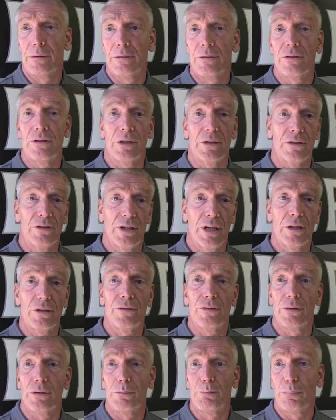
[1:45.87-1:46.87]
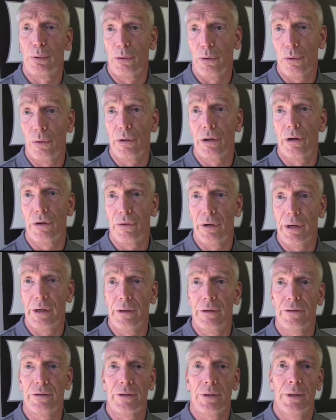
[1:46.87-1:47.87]
successful pro
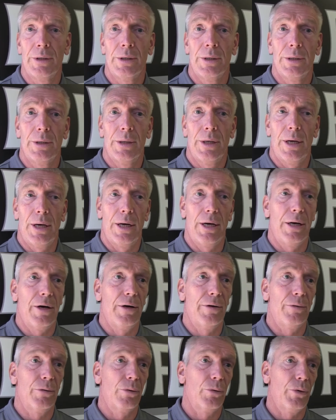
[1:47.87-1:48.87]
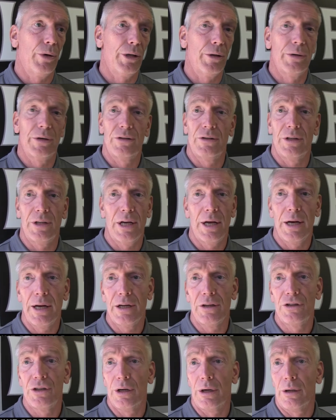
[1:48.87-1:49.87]
careers, whether it's in the
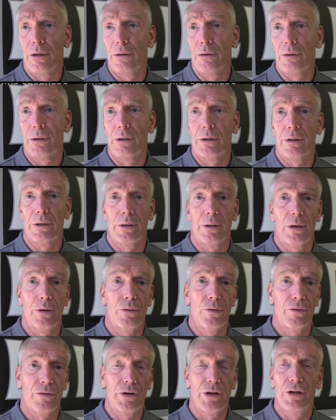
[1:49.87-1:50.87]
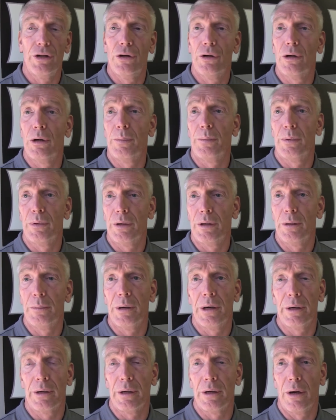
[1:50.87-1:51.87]
NHL or over in Europe or in the
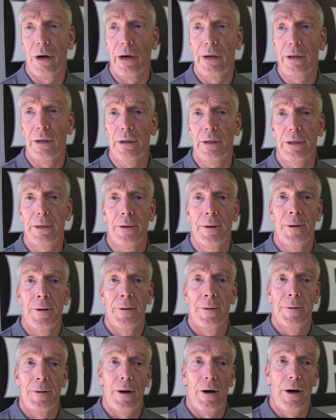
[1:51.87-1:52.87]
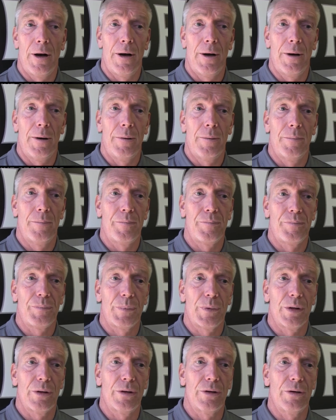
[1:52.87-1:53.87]
American Hockey League.
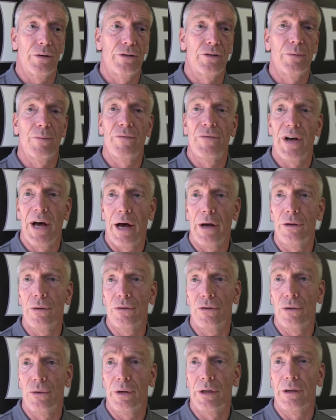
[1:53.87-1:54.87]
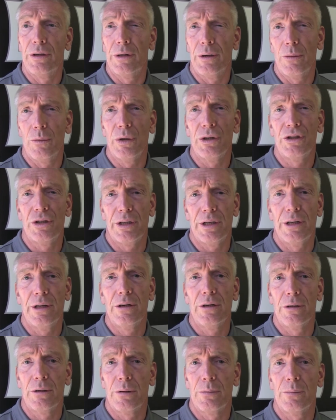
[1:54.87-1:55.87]
There's some value to it. And what you
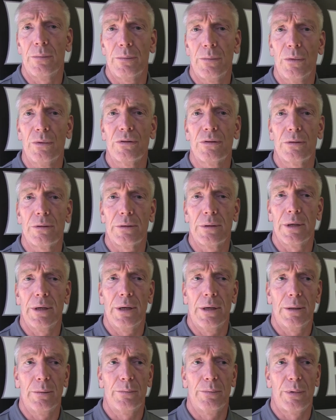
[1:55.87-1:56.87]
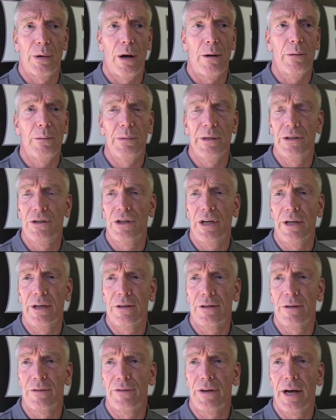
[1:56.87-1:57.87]
hear the most probably, Jay,
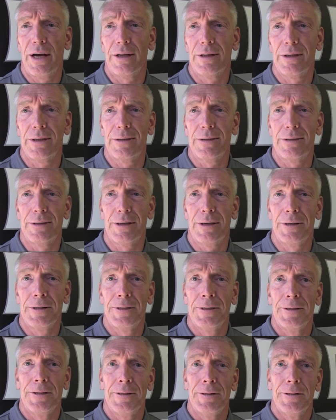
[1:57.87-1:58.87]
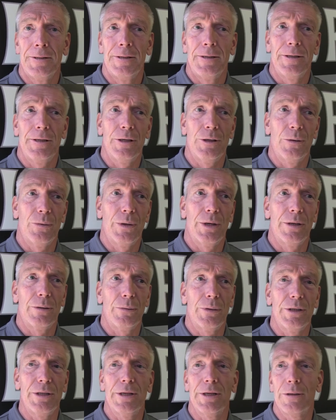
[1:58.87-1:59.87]
is the fact that, you know what,
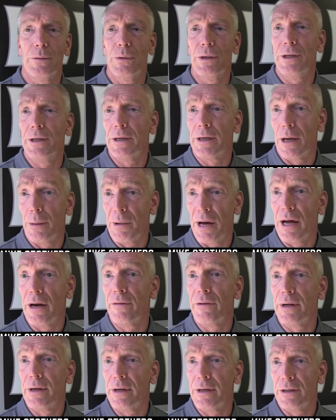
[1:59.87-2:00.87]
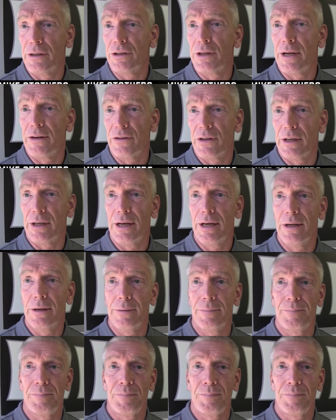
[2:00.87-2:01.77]
when you come out of it and as a kid,